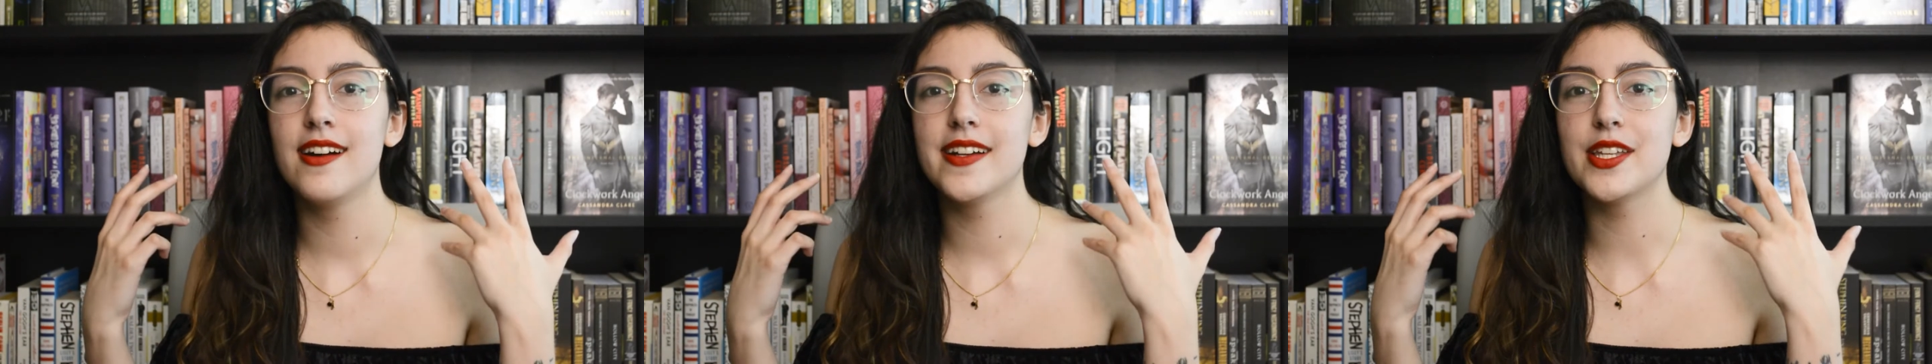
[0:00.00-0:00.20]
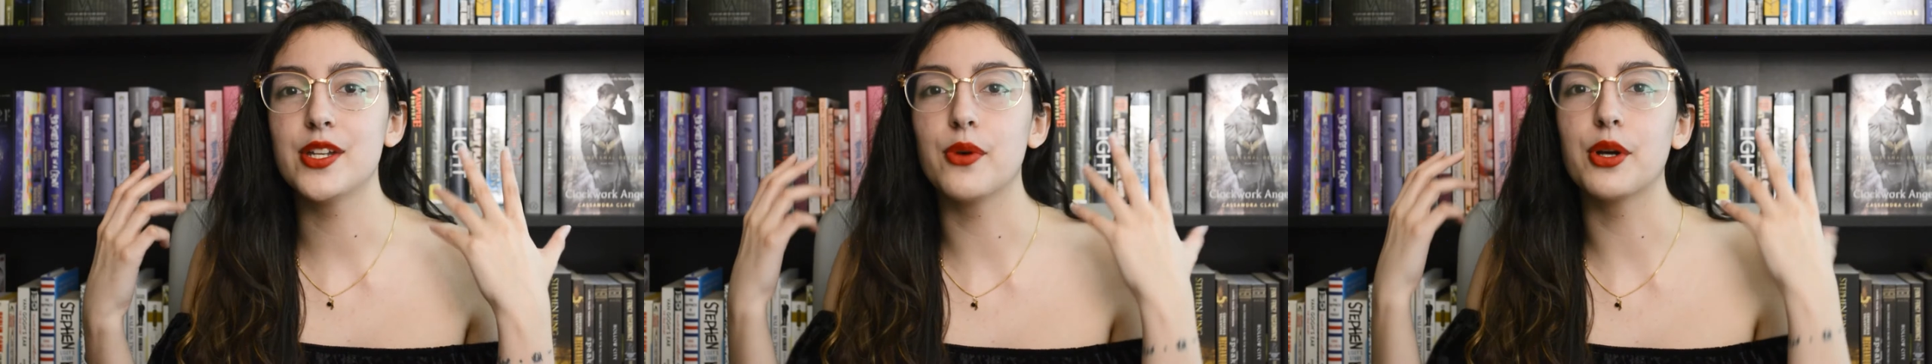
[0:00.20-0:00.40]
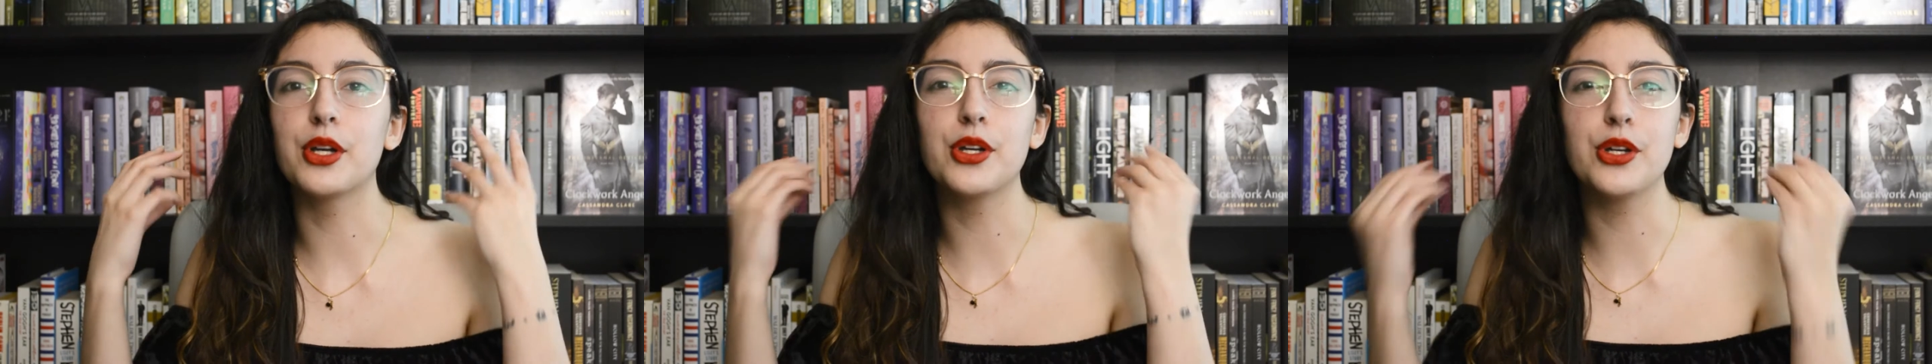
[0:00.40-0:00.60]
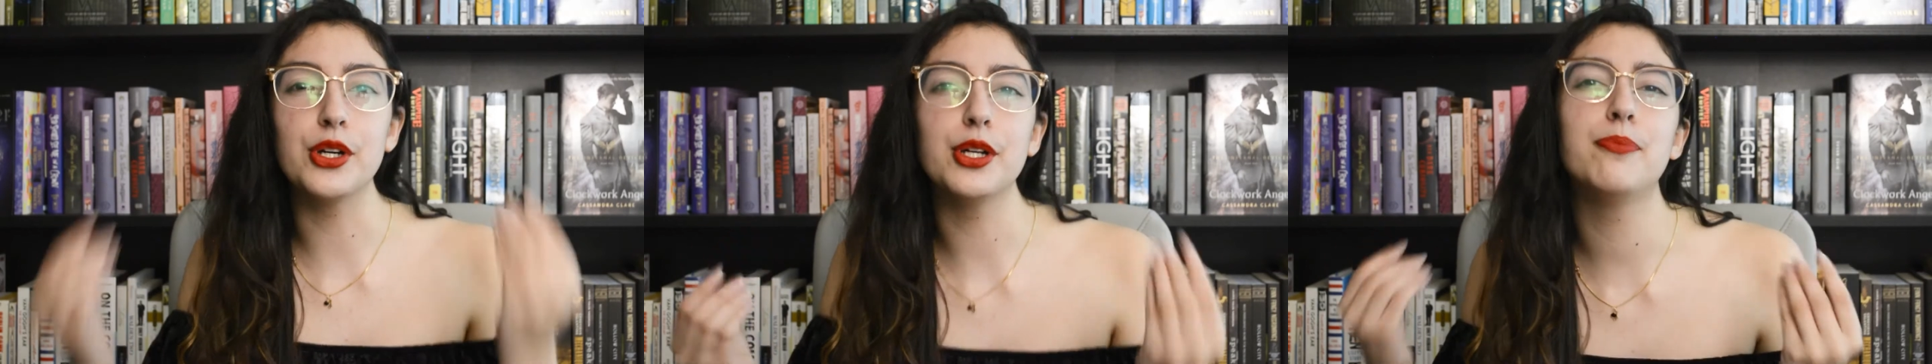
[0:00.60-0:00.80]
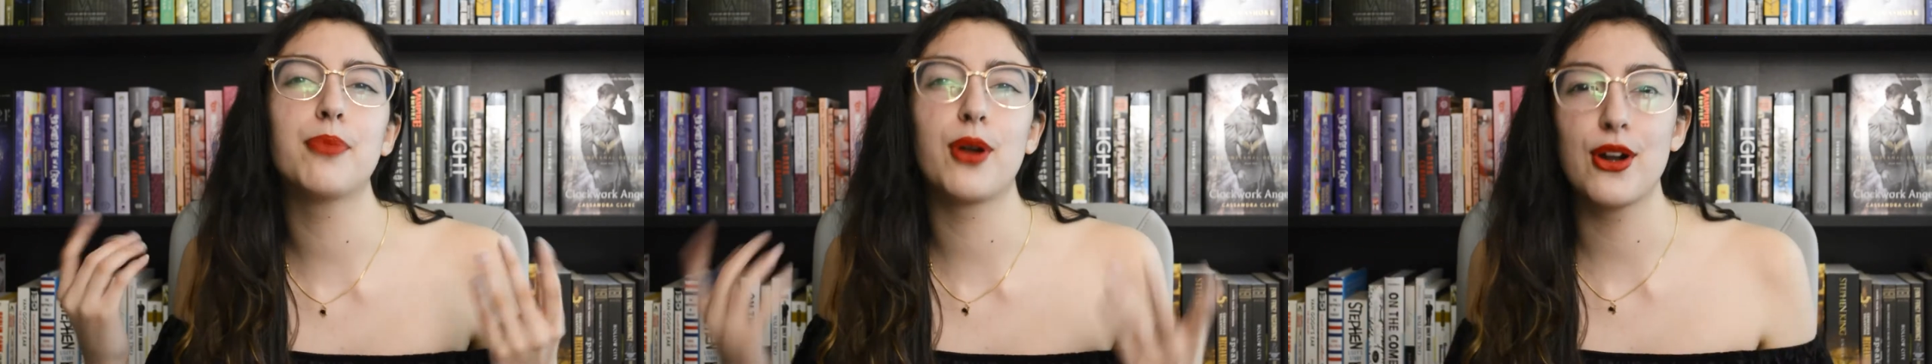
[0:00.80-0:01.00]
you know, a
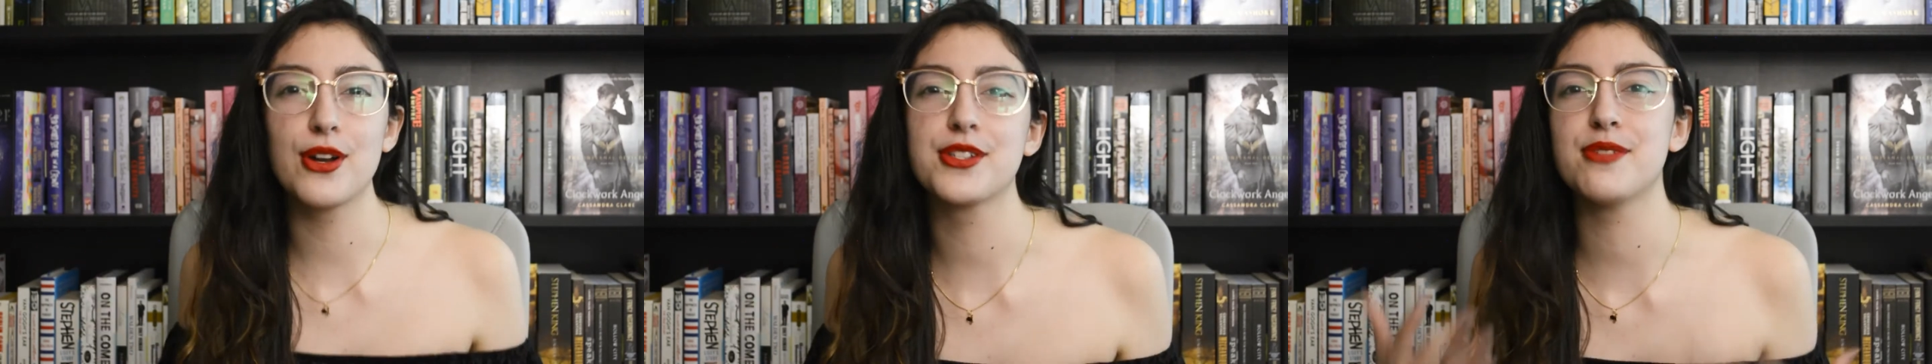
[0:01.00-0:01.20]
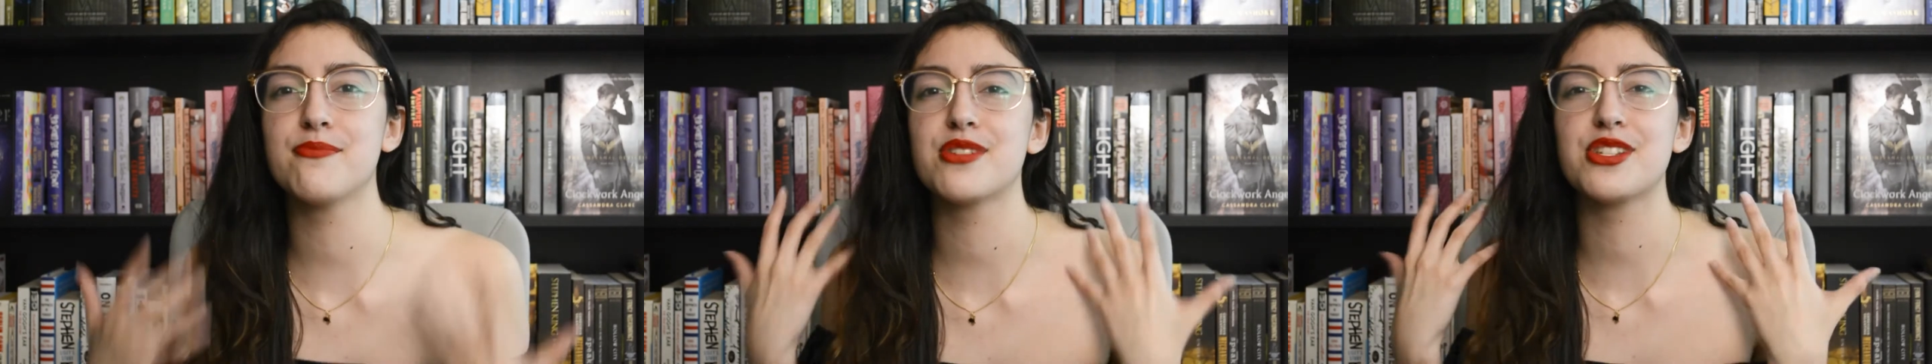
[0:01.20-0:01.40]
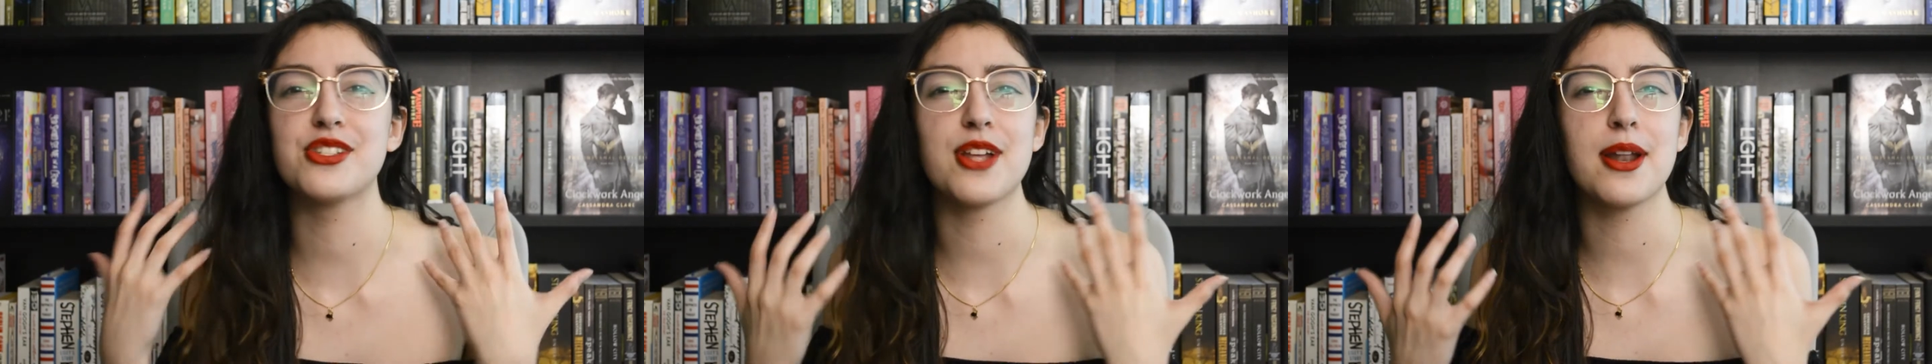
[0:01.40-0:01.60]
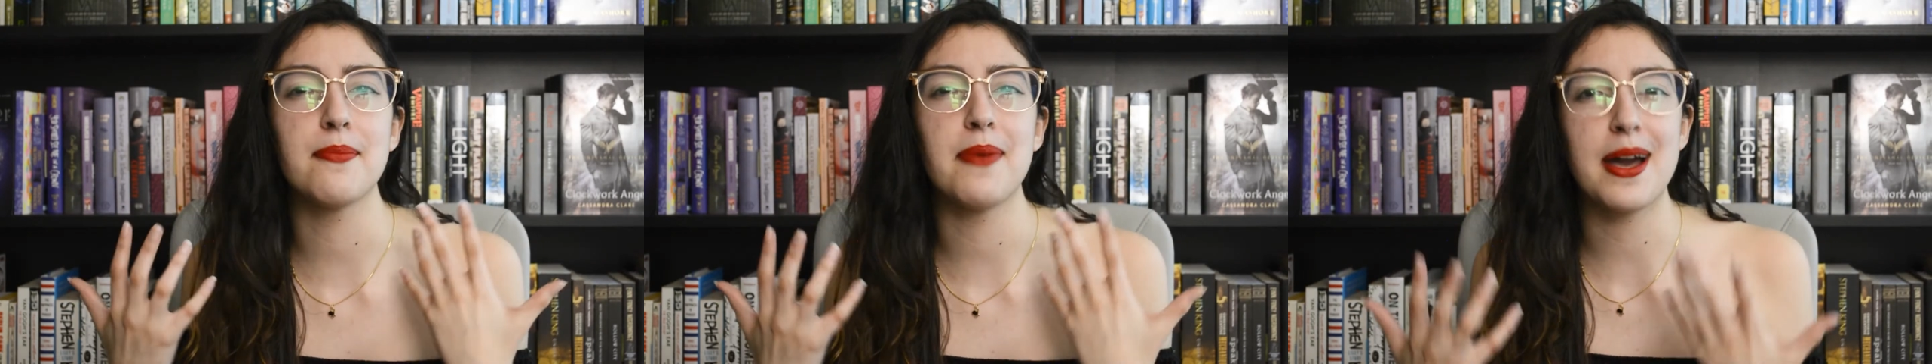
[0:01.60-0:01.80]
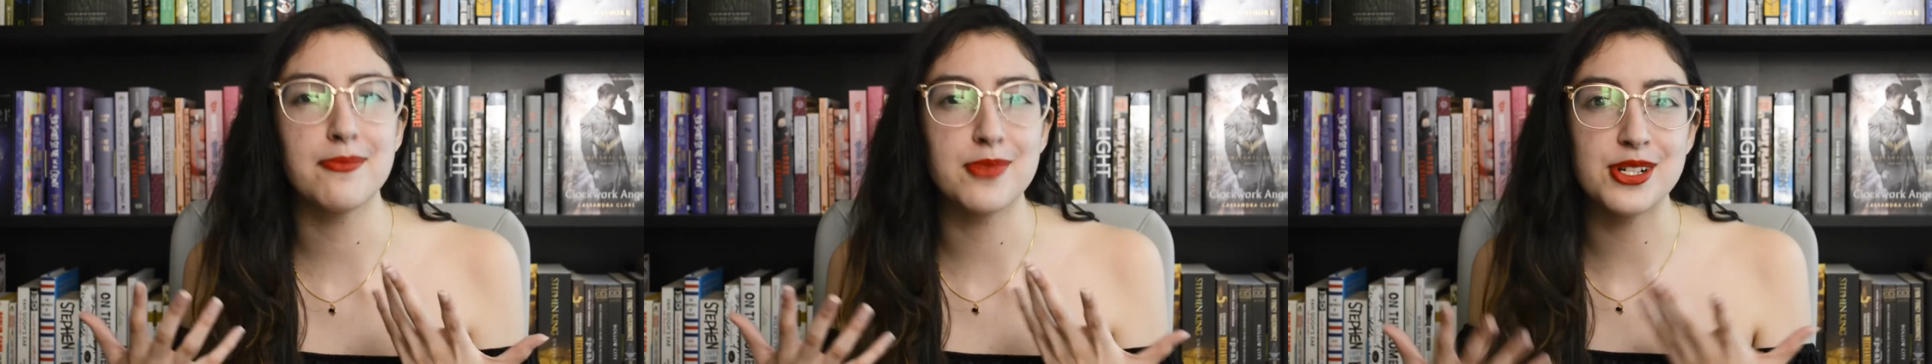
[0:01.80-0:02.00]
good person, but she's not a
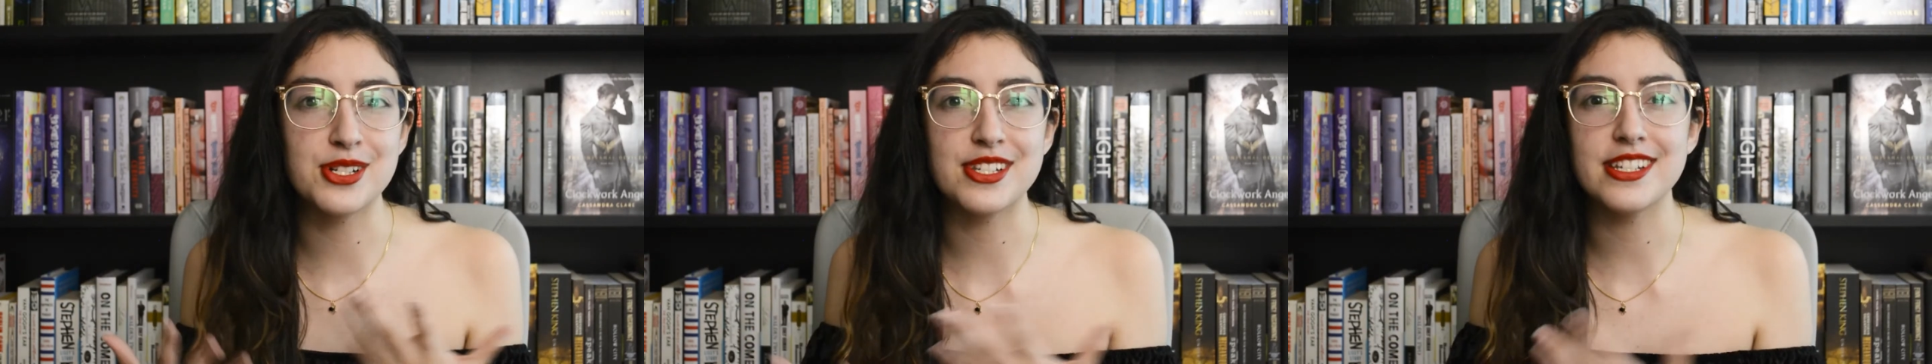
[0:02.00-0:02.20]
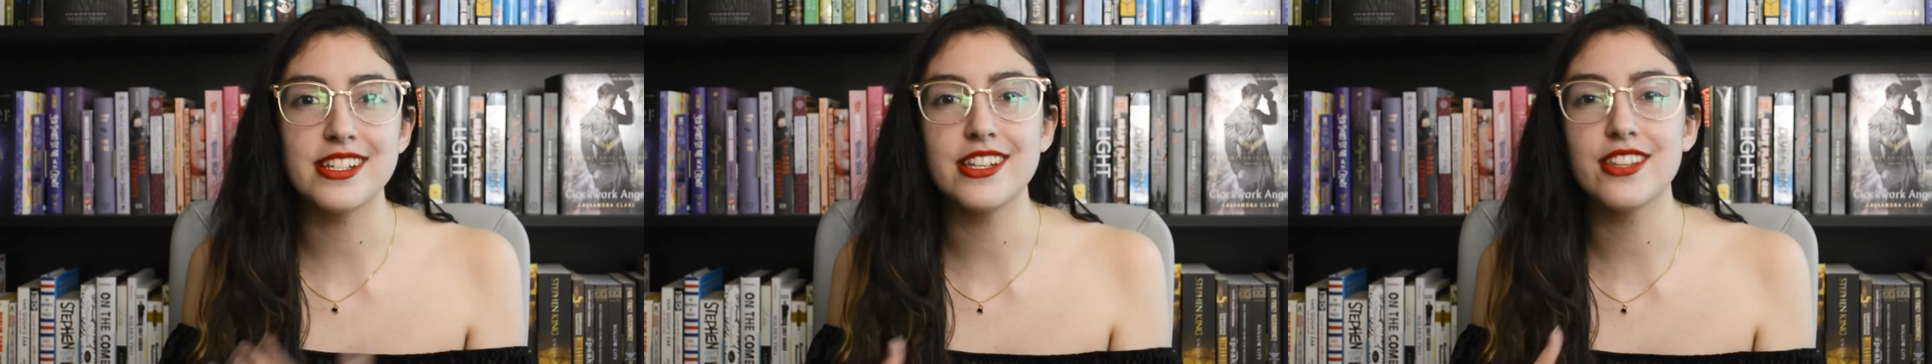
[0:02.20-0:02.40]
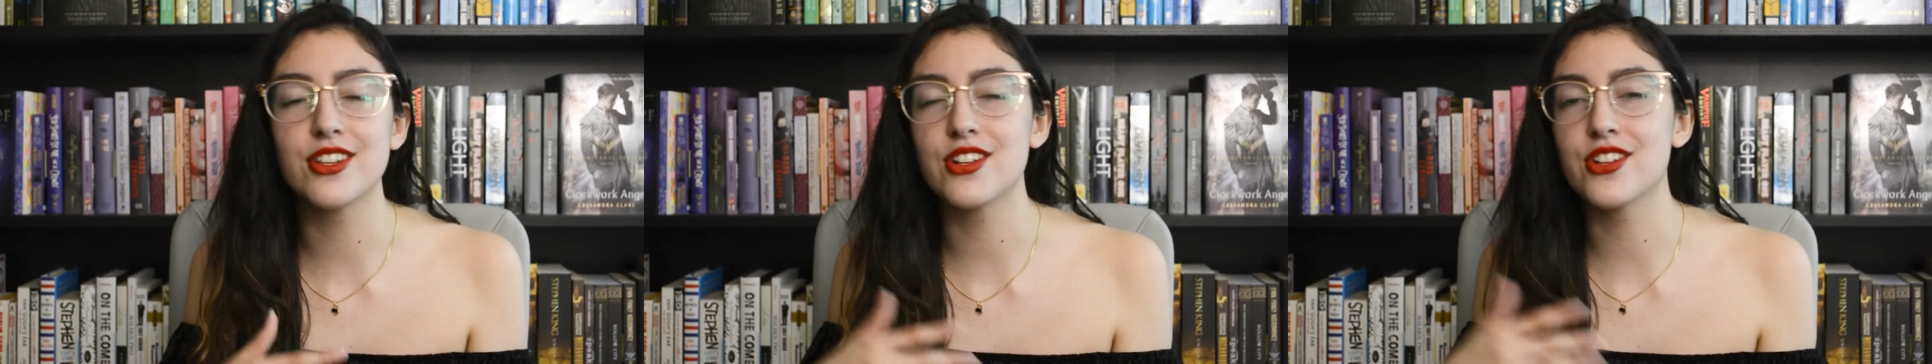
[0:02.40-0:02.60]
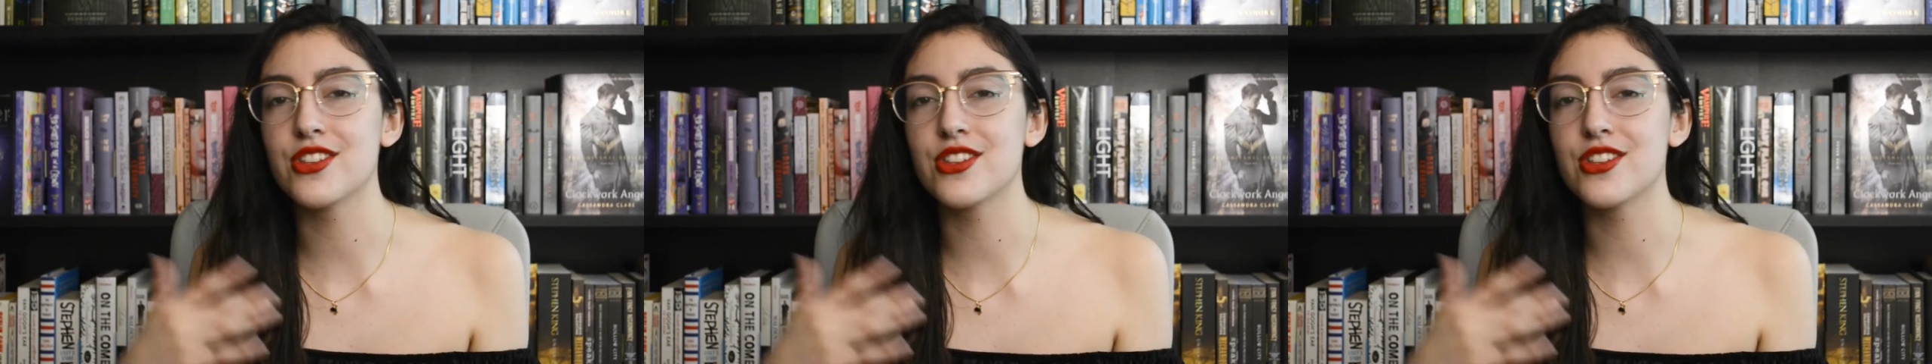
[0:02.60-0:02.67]
bad person either.